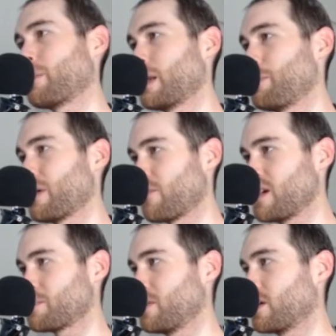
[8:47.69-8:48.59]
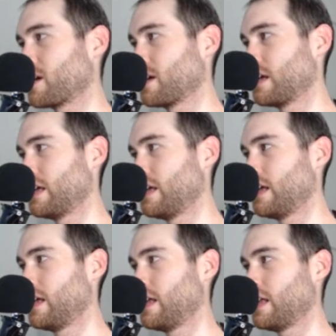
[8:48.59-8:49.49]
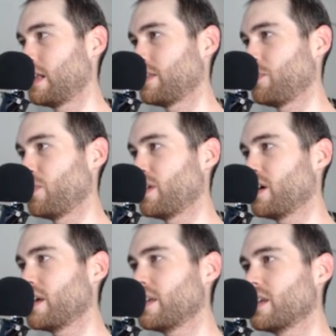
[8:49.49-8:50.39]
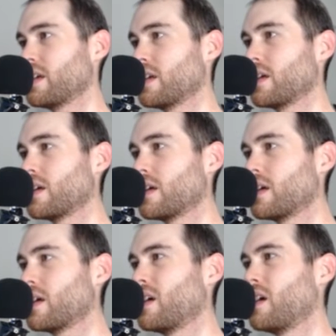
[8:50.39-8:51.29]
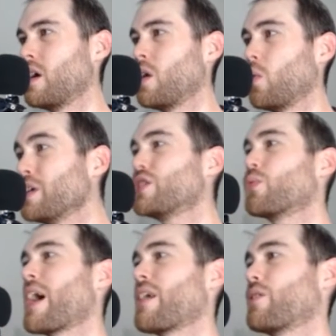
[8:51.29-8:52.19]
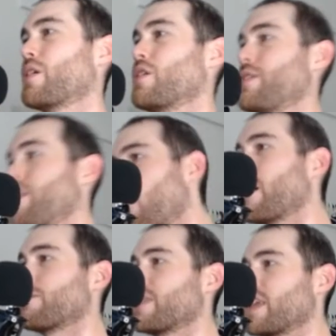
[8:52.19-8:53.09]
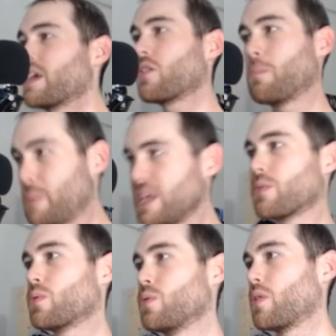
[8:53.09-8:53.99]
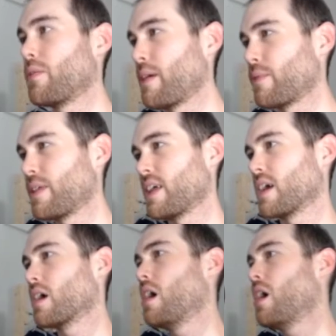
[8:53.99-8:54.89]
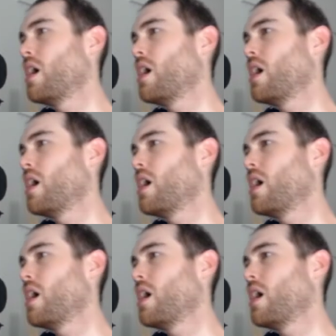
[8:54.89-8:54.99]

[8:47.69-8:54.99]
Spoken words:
I'm going to pick Facebook. Move on. Would you rather know everything or be the ruler of everything?